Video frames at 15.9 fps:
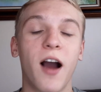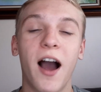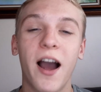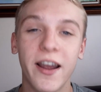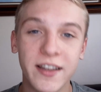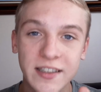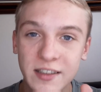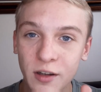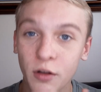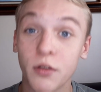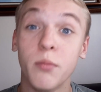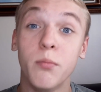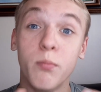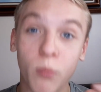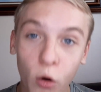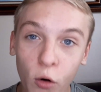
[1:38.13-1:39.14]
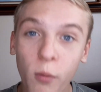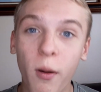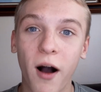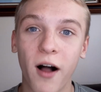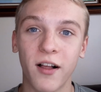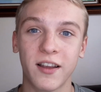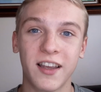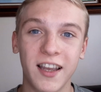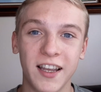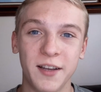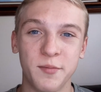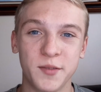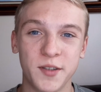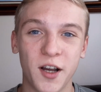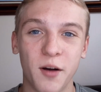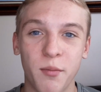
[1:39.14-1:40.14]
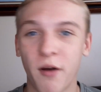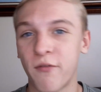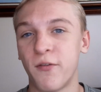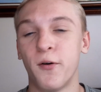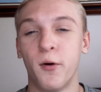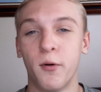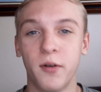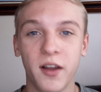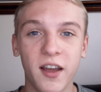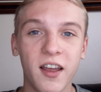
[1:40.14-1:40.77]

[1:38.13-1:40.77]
I installed mobile games on my phone,